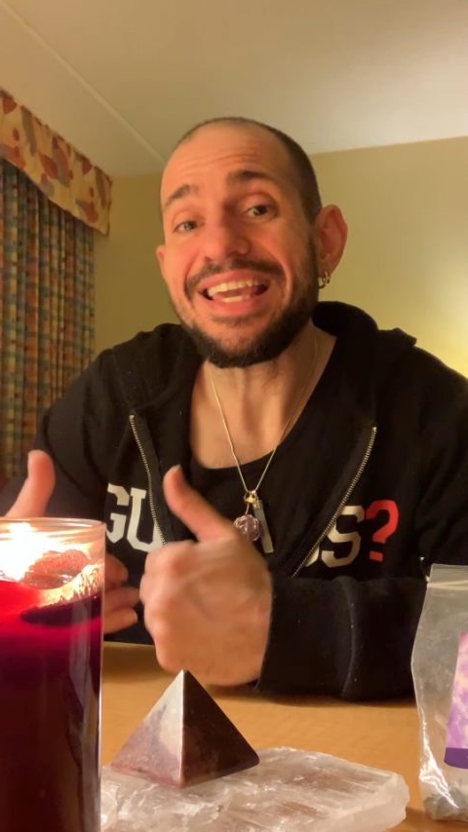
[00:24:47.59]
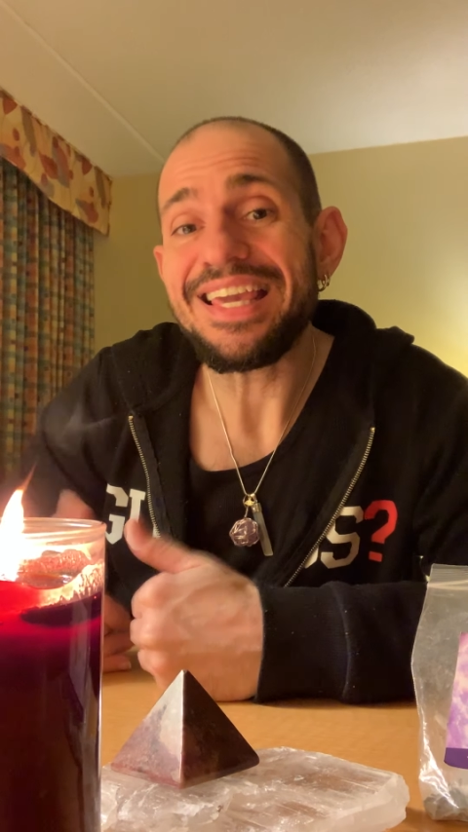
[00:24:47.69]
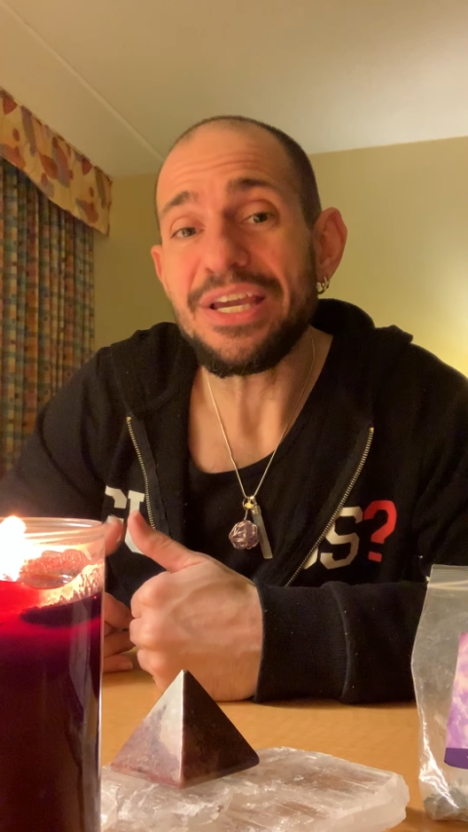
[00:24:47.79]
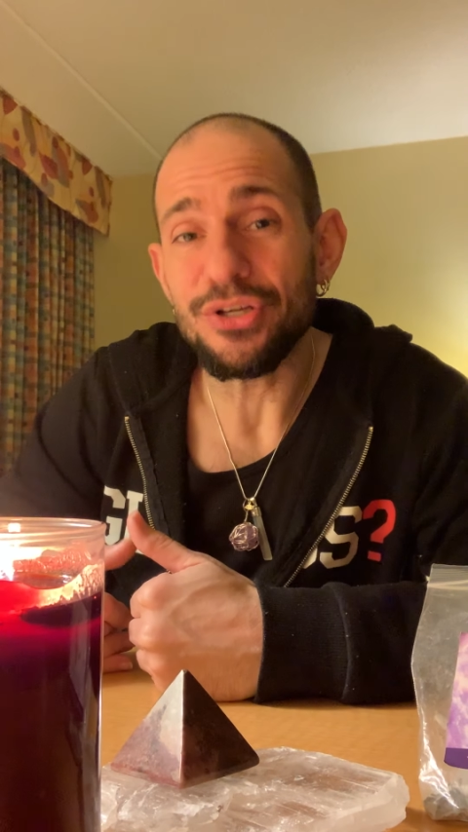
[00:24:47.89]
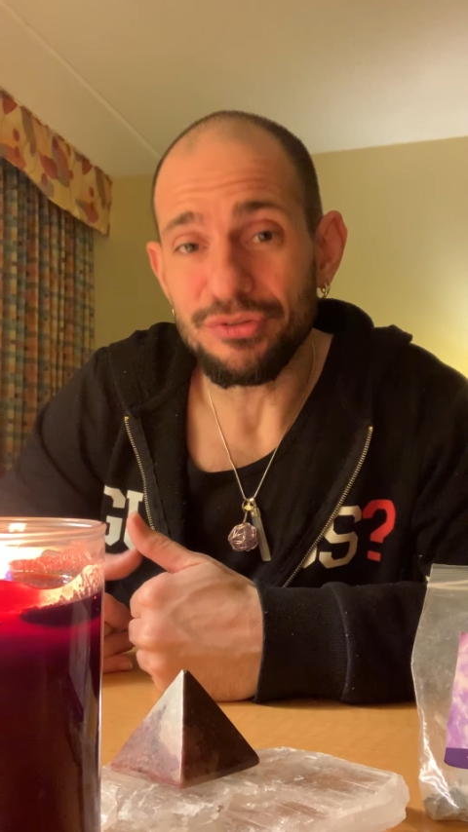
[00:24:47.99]

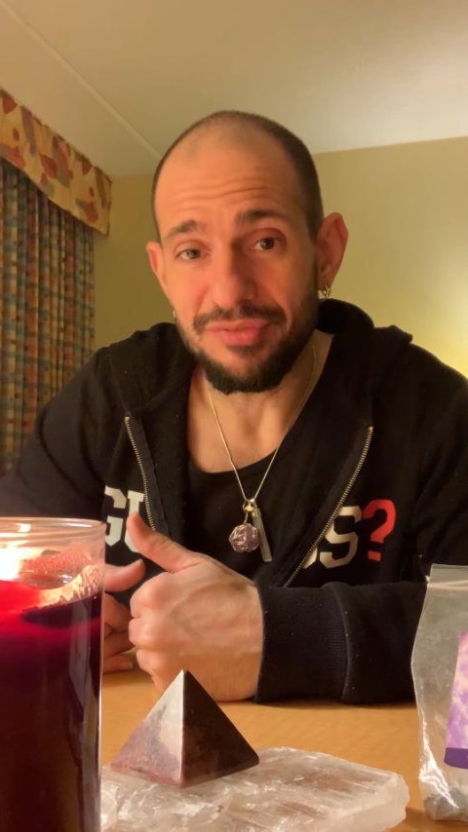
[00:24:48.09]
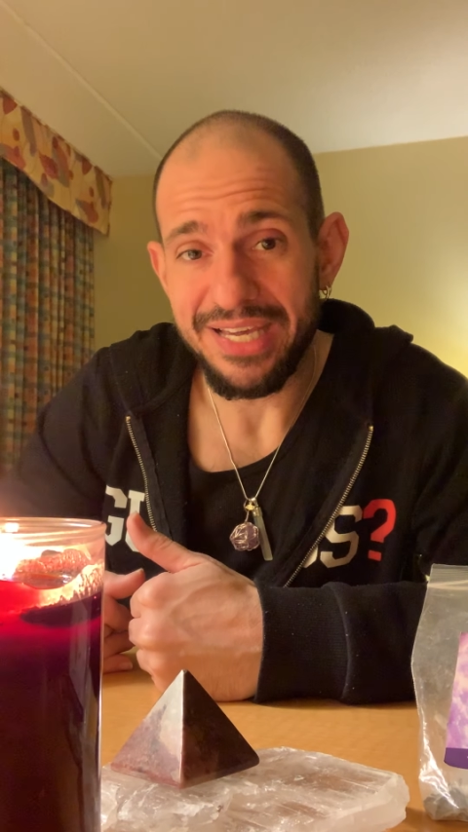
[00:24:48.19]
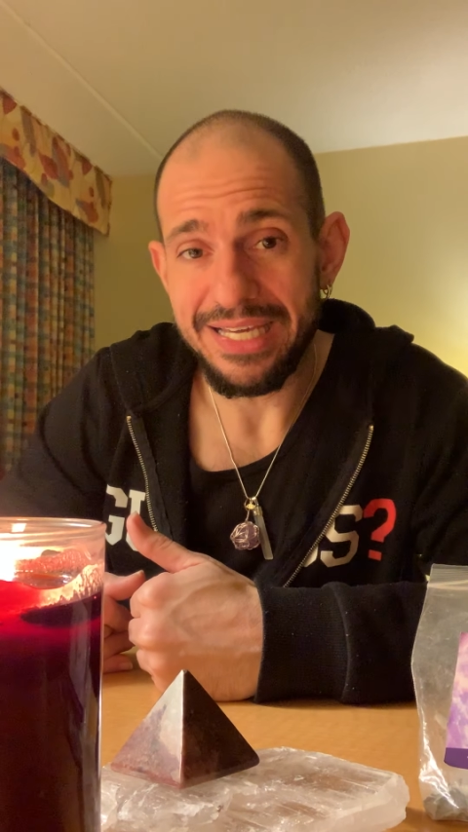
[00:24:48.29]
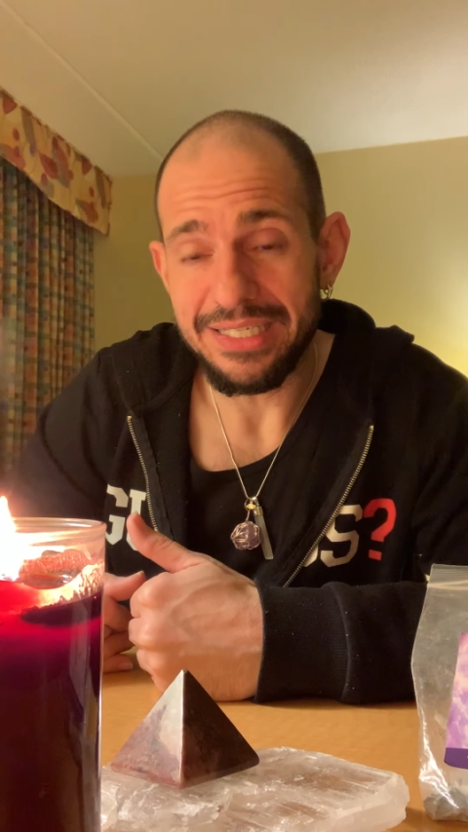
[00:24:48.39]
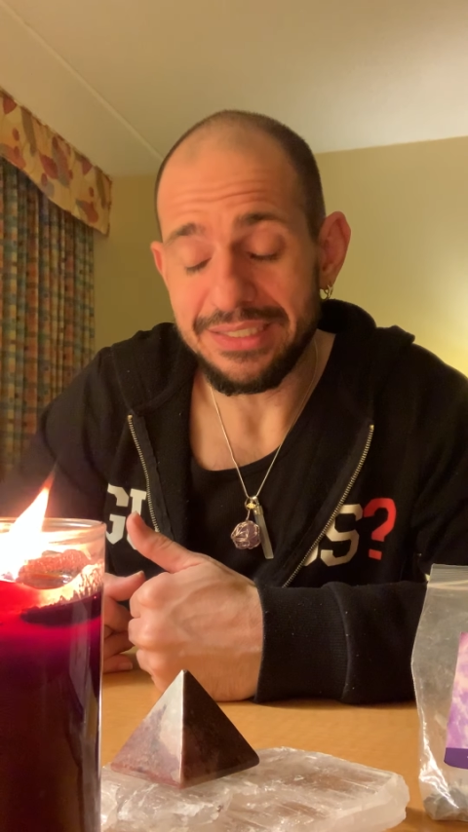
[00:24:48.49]

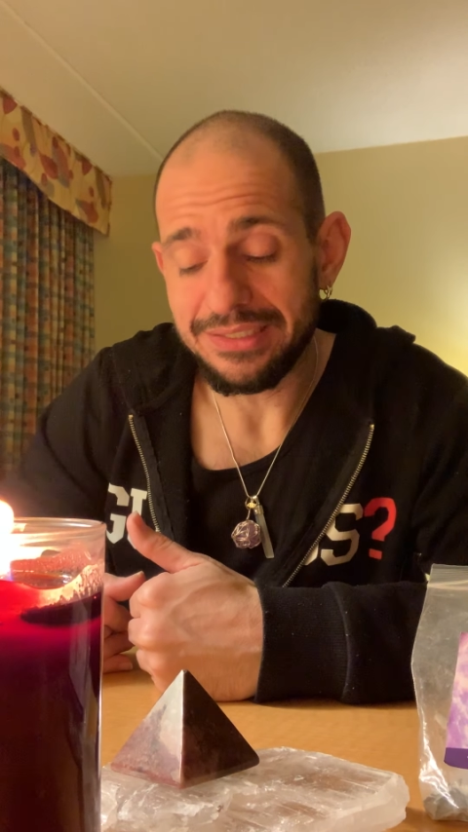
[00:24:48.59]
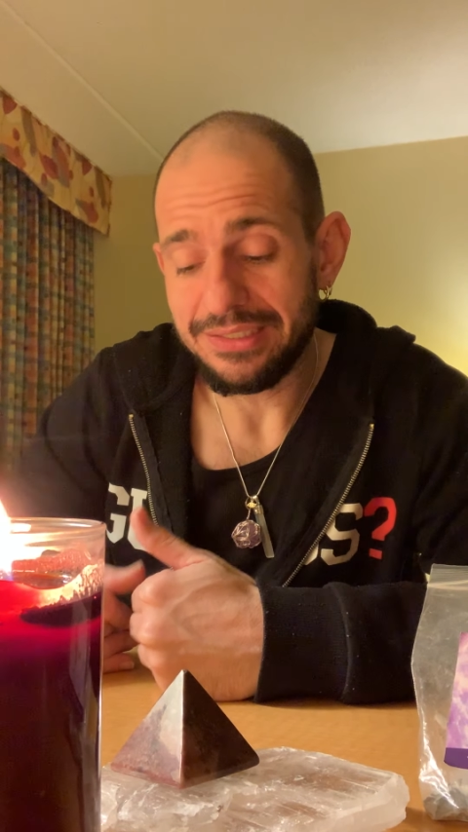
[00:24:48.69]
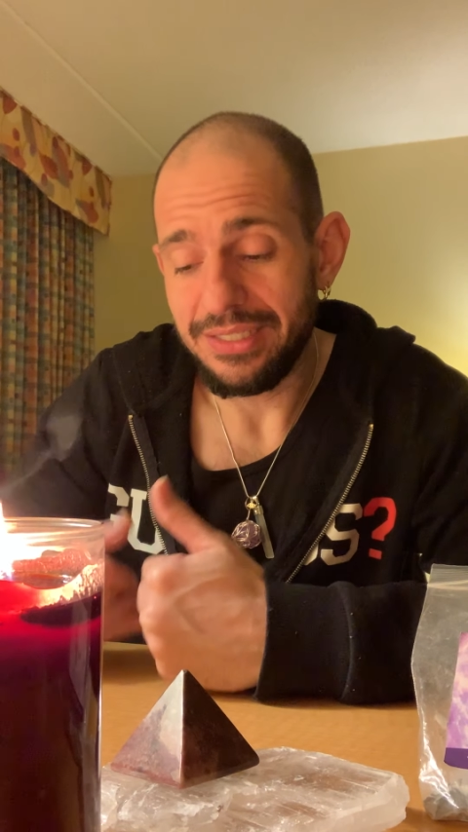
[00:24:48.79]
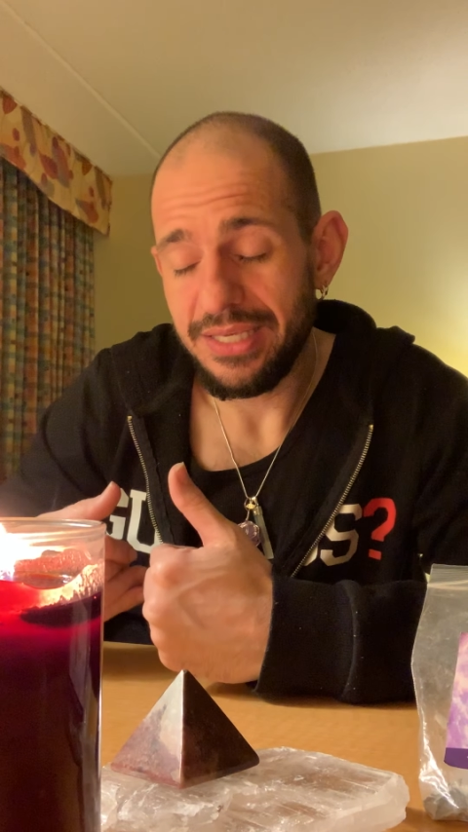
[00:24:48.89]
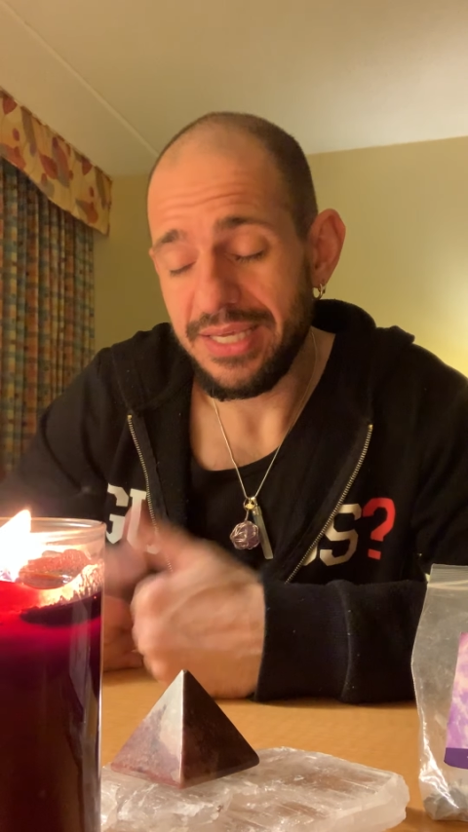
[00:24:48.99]
hearing,
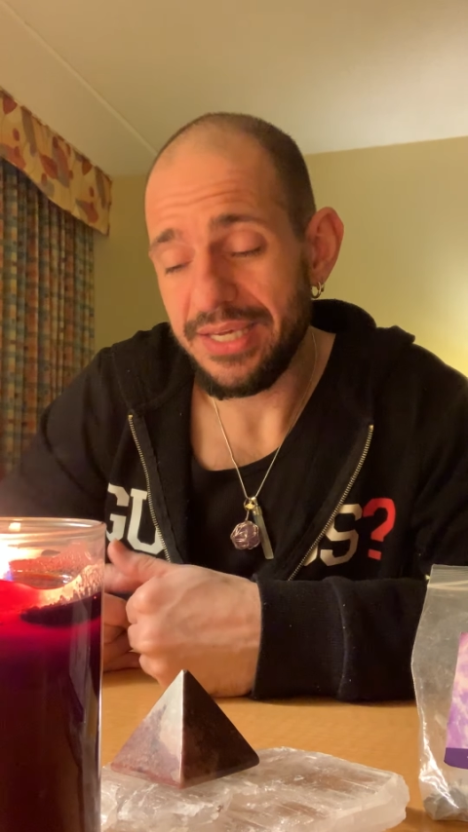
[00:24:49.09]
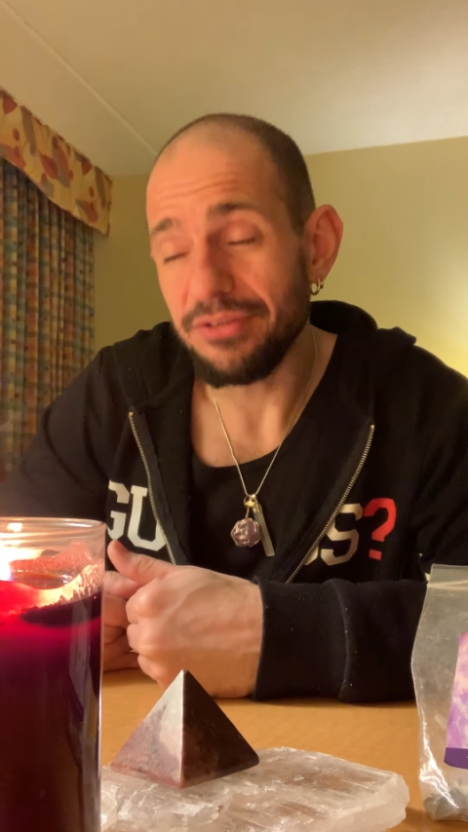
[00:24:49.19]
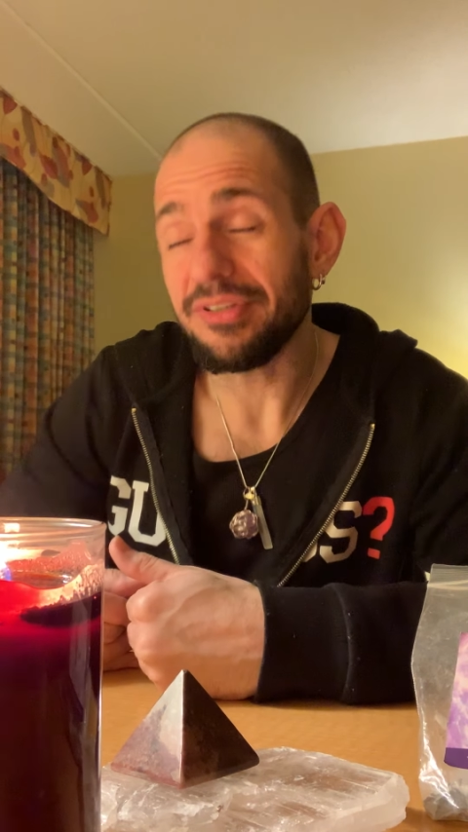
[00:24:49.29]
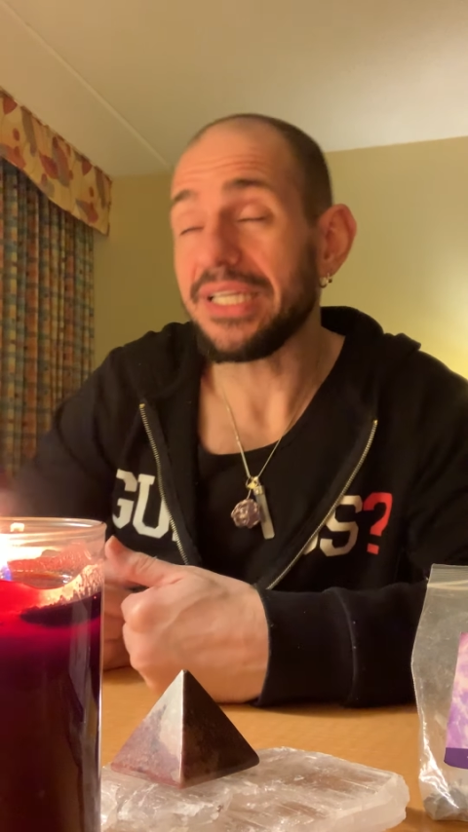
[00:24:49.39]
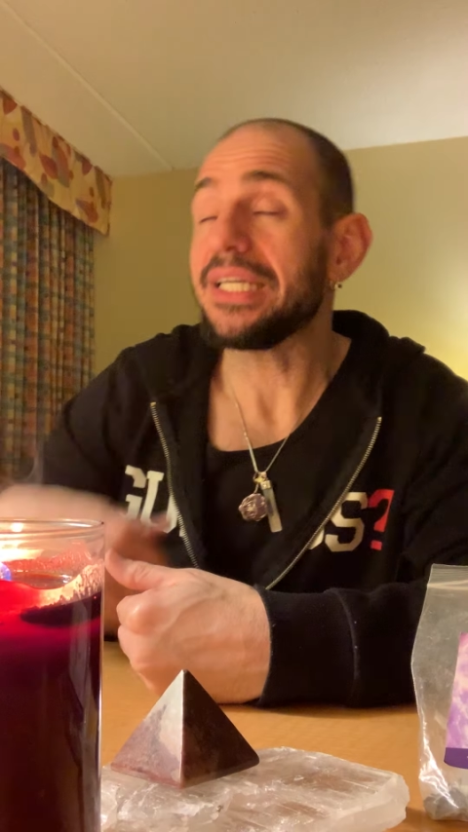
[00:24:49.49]

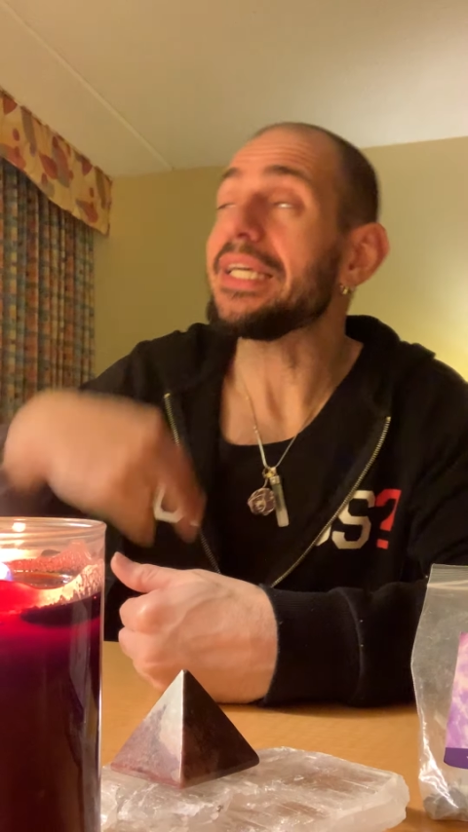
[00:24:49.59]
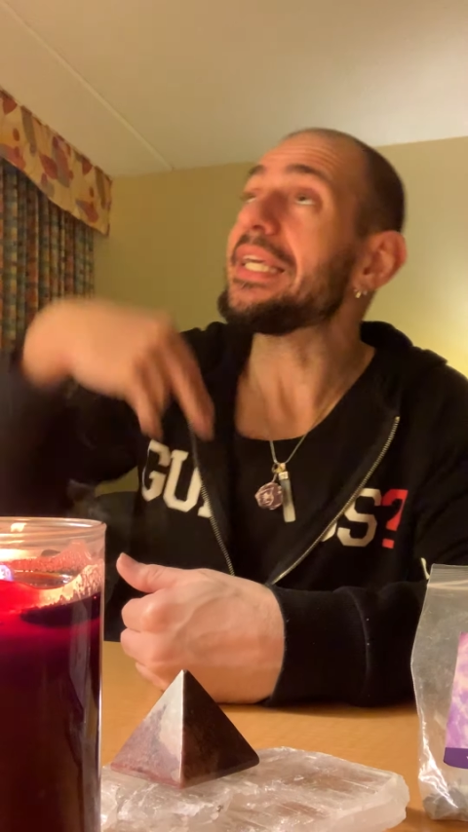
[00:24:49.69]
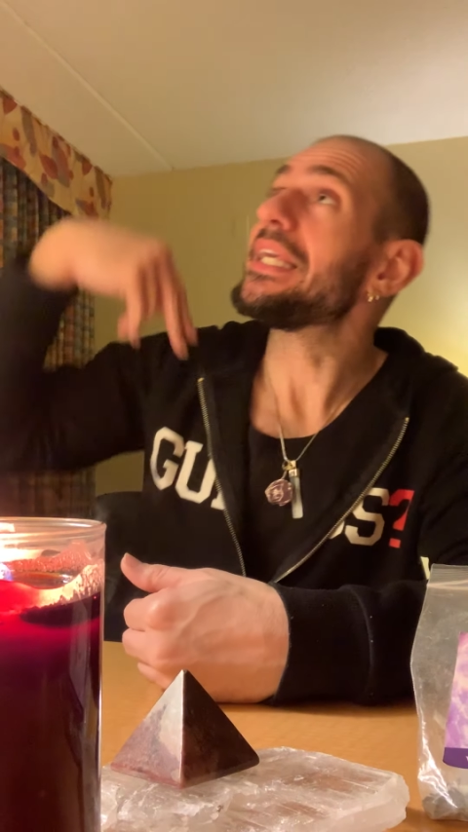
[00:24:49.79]
hearing,